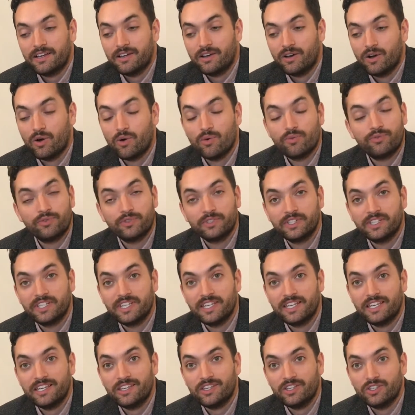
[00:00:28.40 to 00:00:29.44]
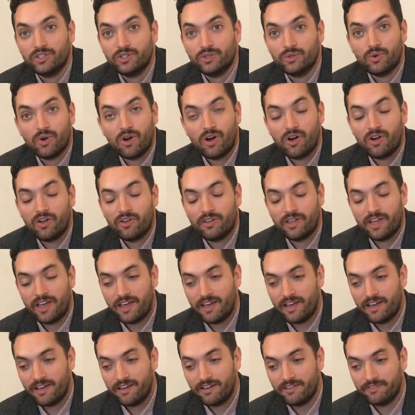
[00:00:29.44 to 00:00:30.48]
Hopefully you all
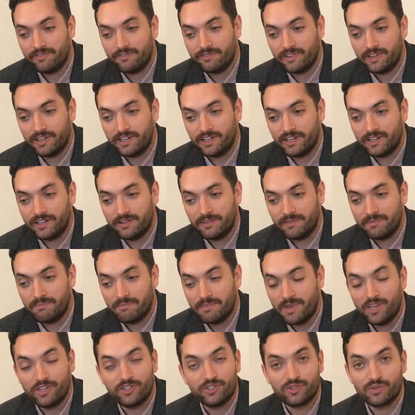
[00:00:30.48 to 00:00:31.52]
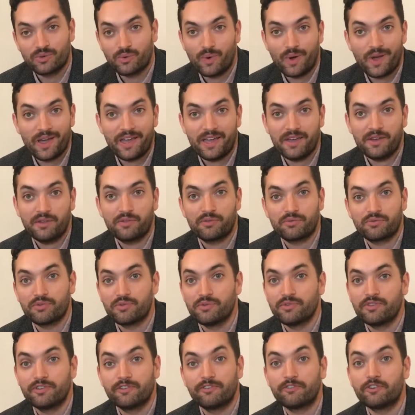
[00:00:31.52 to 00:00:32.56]
have made your way
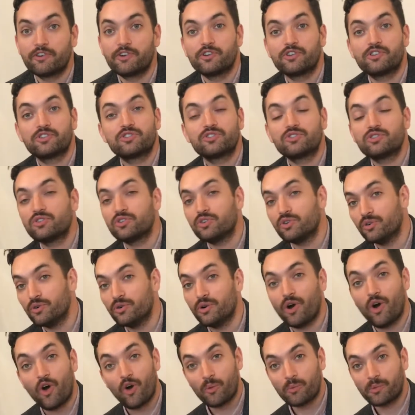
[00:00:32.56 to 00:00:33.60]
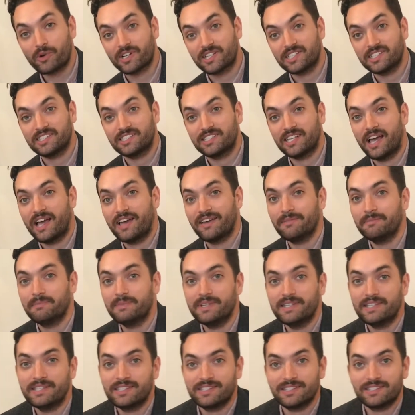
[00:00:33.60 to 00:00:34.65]
through the first two homework
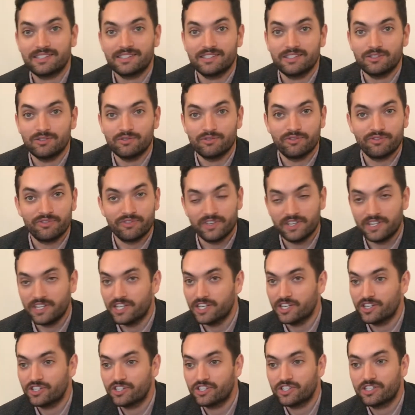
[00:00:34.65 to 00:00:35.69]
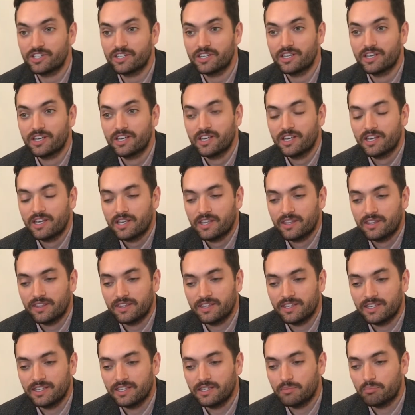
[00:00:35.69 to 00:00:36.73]
assignments. You finished
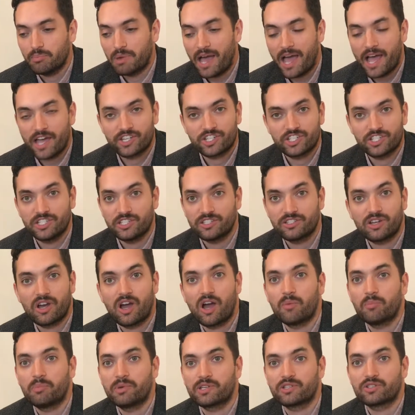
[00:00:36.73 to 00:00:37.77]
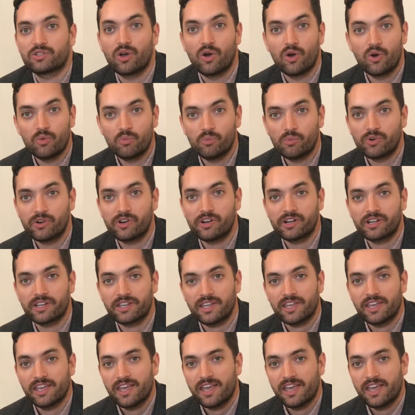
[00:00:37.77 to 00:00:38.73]
the passionate topics homework,